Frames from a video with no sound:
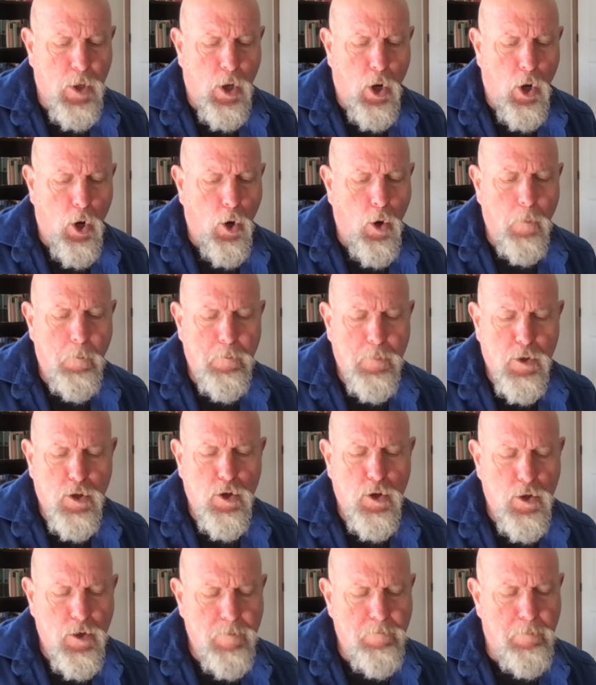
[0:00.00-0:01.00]
Hope
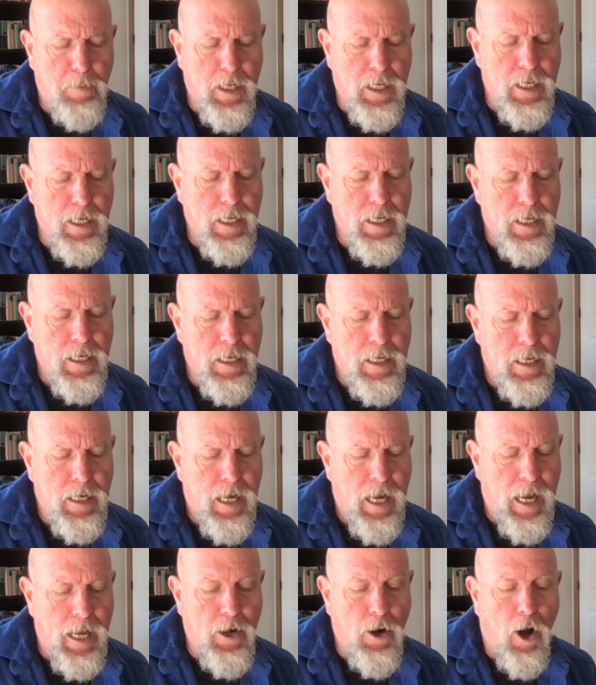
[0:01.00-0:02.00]
could be,
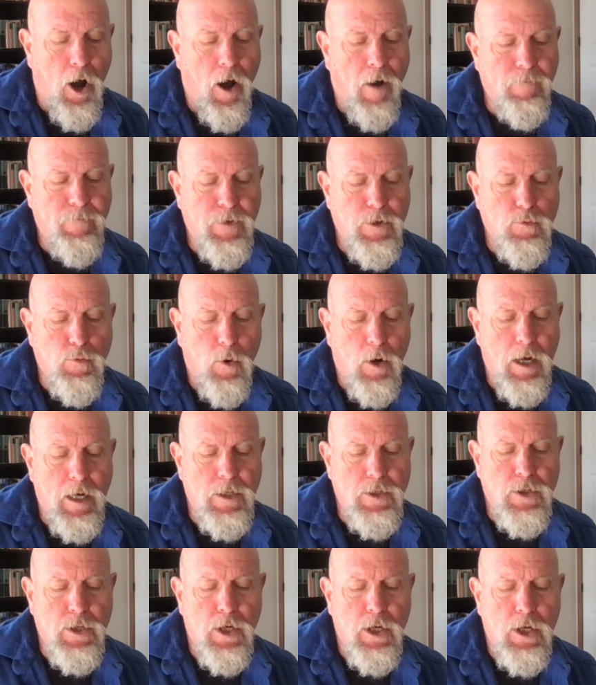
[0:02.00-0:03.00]
and often
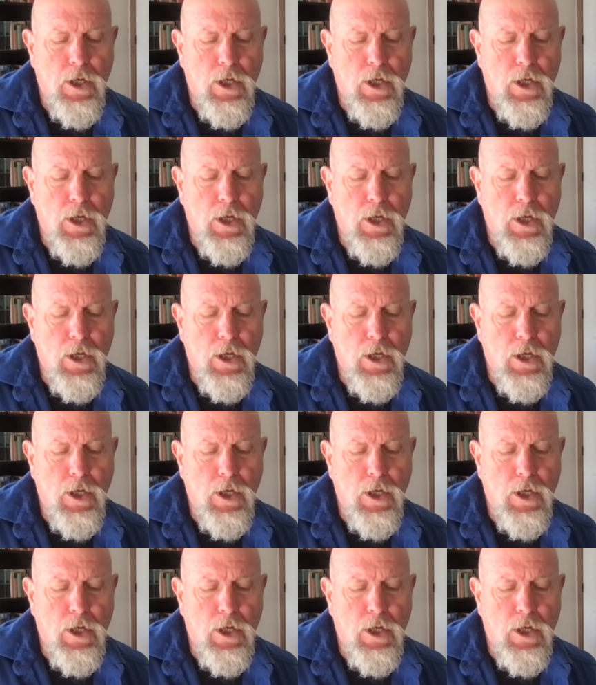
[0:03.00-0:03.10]
was,